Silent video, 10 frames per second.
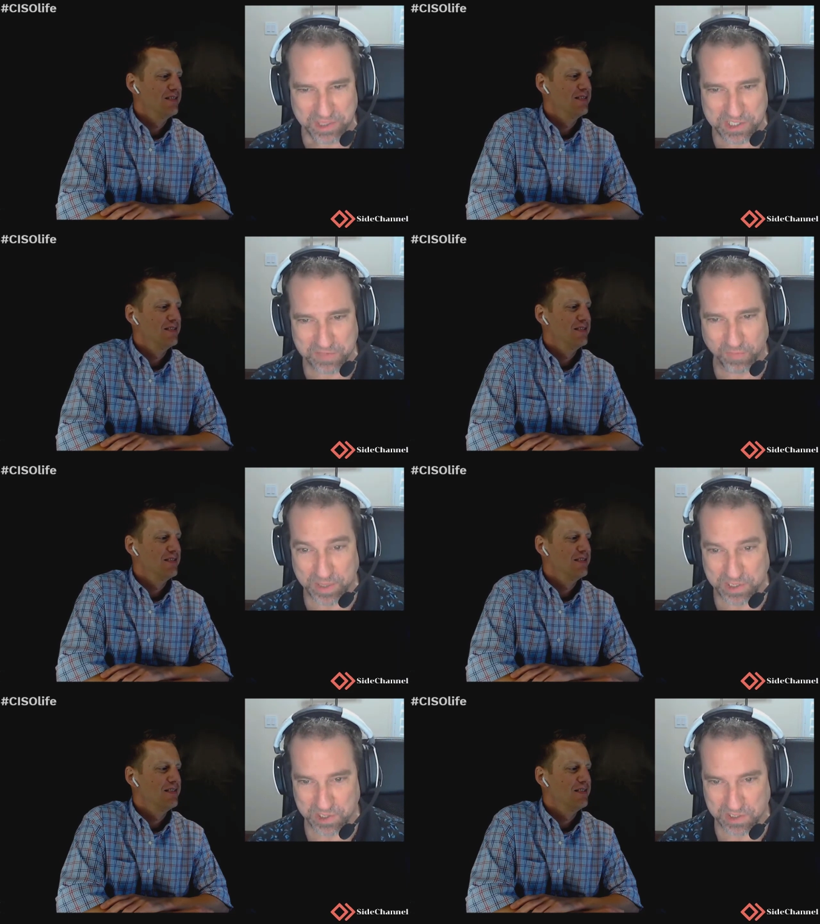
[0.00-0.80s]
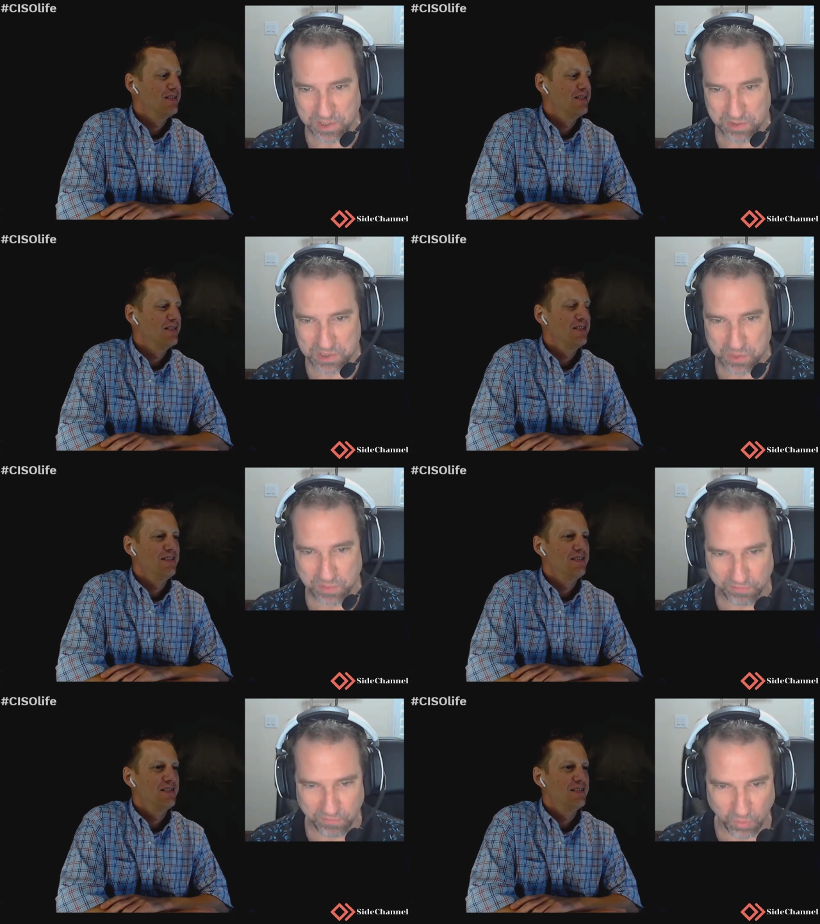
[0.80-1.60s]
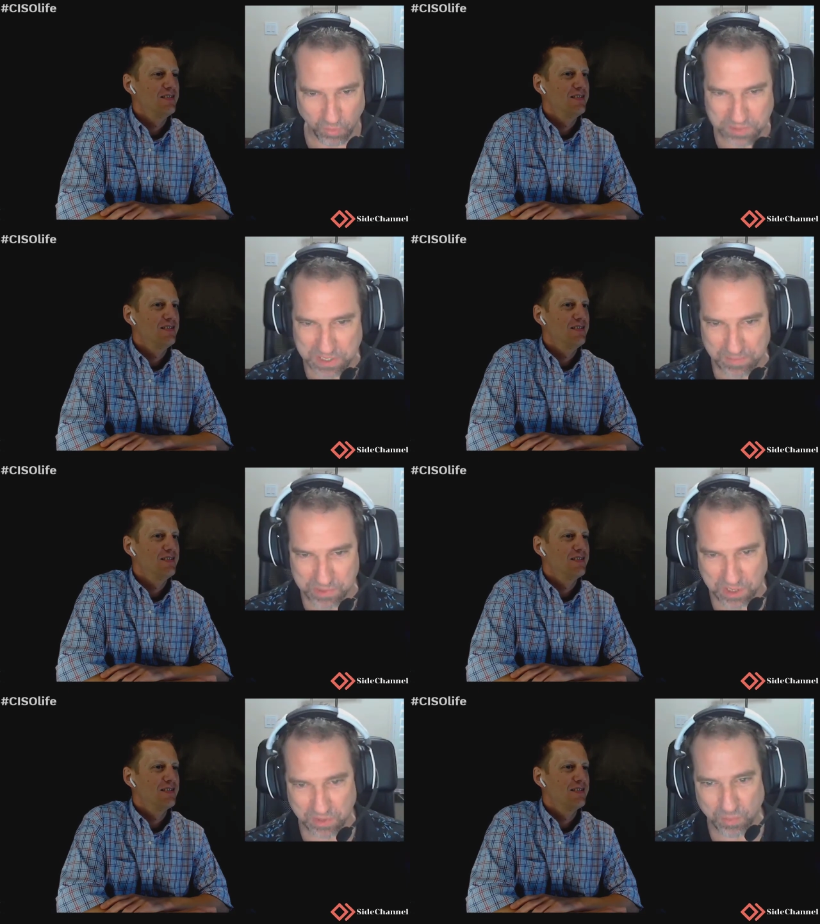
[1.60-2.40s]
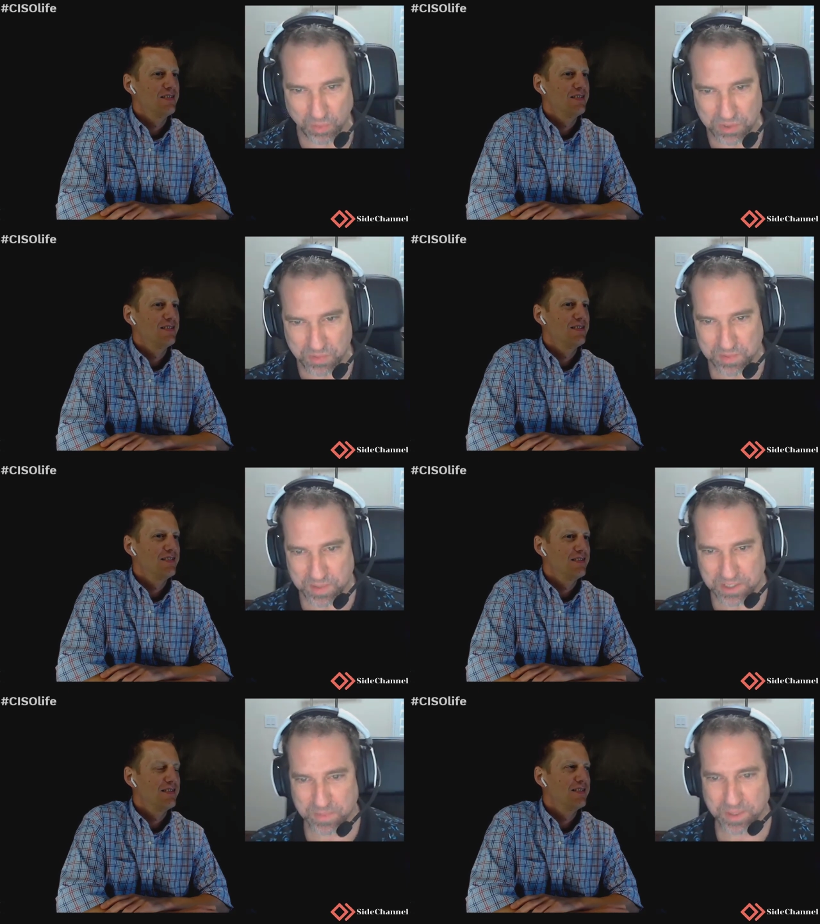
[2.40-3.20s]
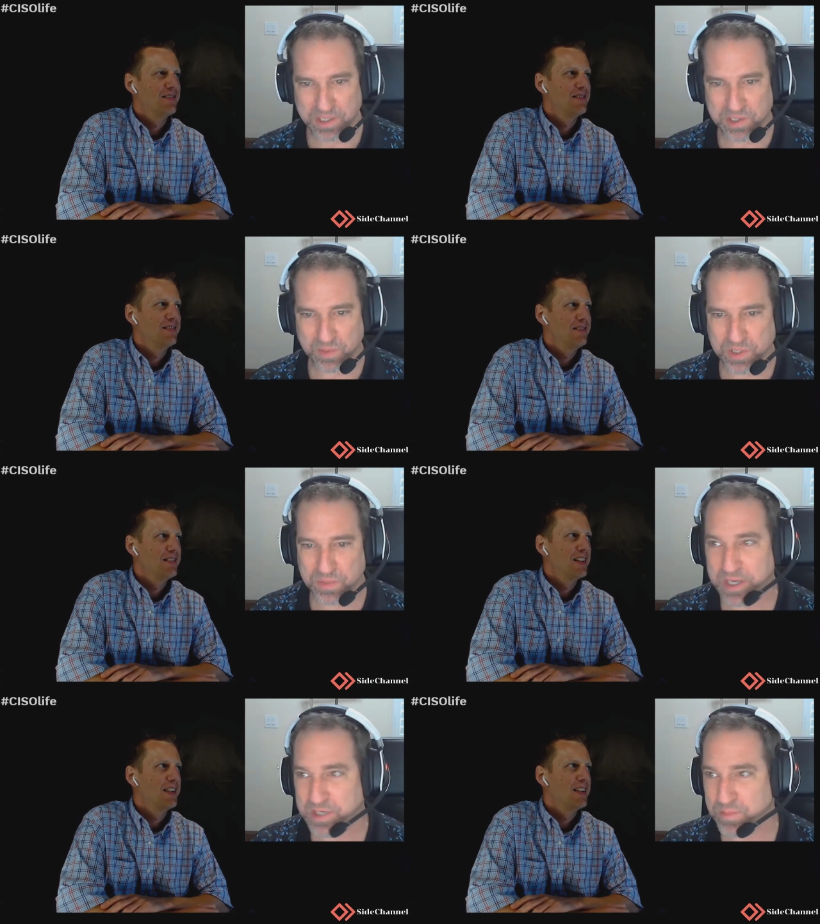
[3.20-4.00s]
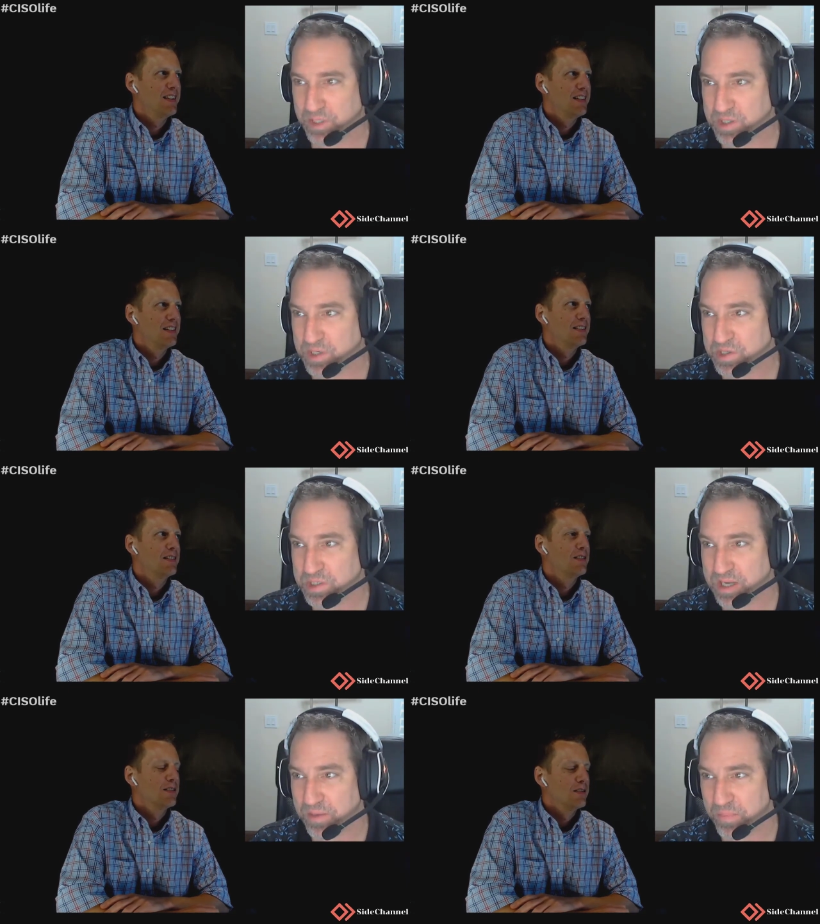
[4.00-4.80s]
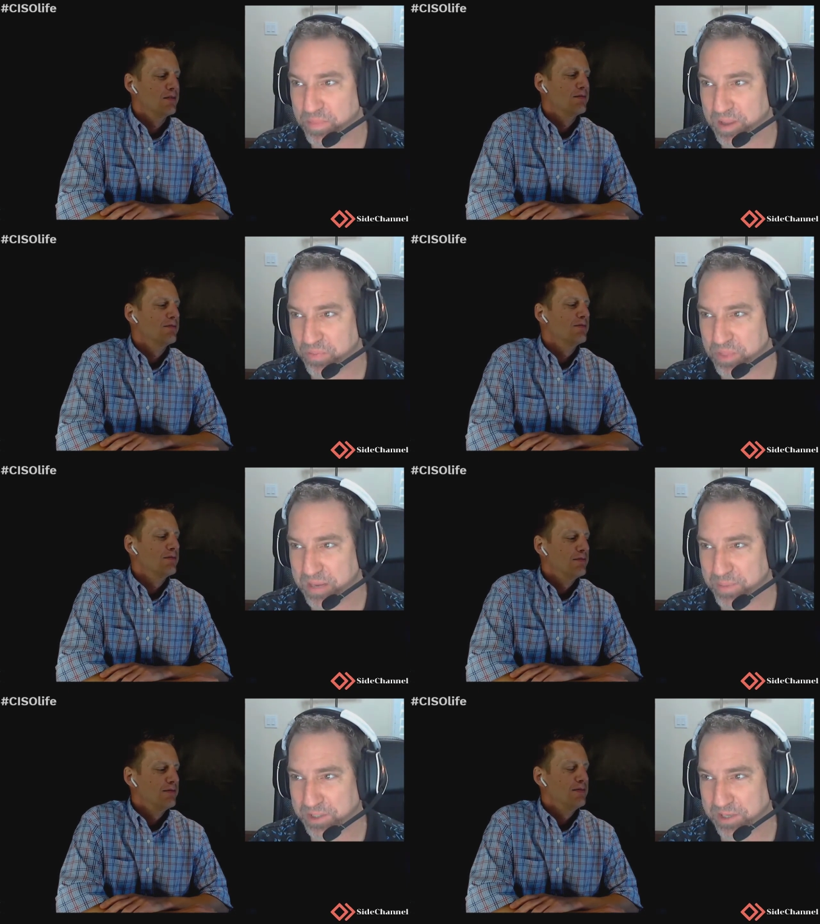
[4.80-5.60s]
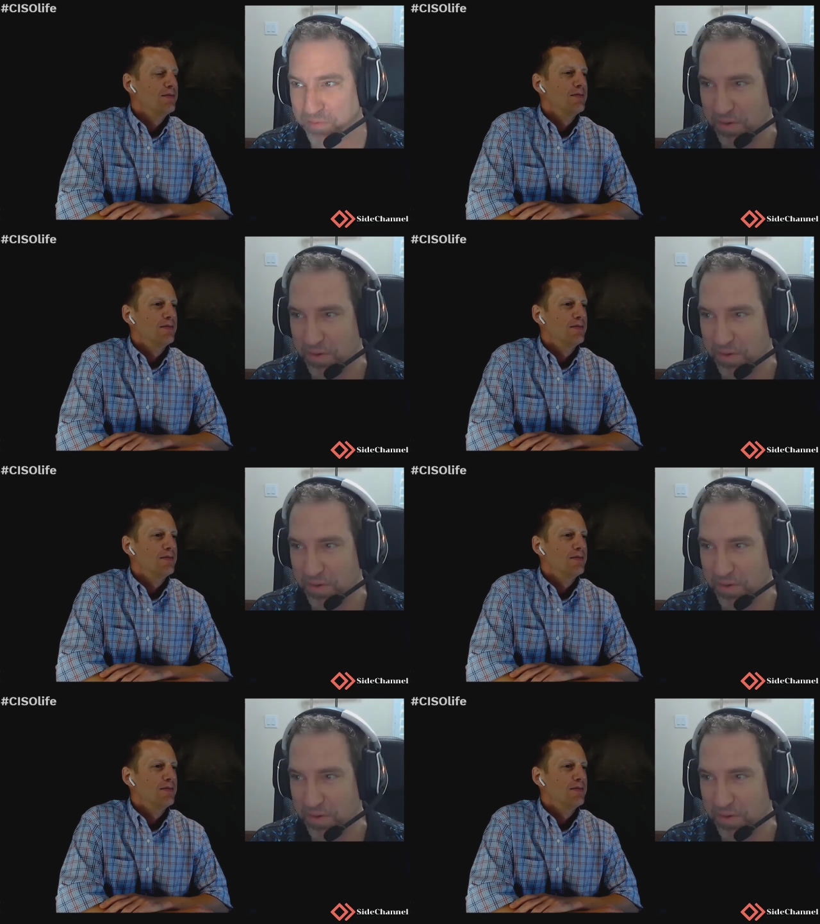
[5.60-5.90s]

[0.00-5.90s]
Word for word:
Speaker 1: This information is used to inform cybersecurity roles, responsibilities, and risk management decisions. Now, now think about that